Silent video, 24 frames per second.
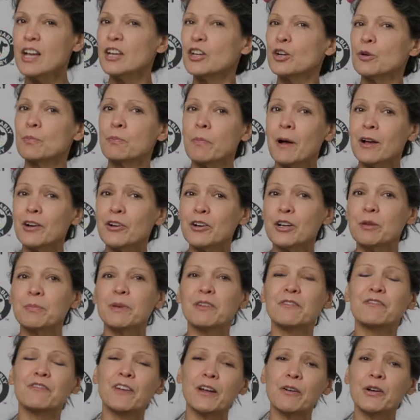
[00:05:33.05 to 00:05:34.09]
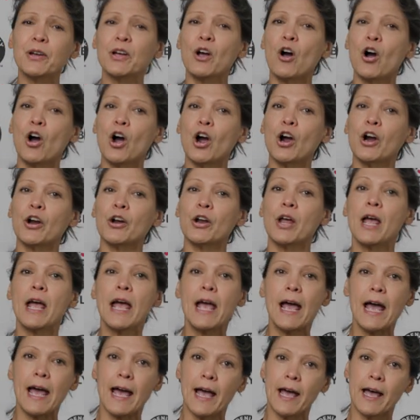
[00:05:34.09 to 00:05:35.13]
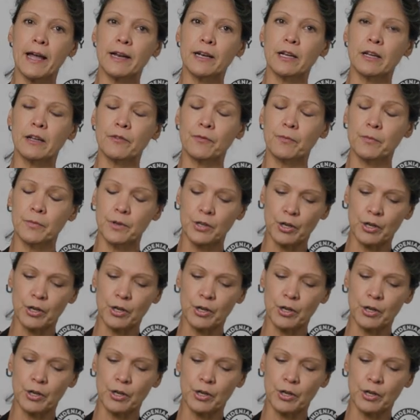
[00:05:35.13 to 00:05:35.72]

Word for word: your butter can be very hard and it,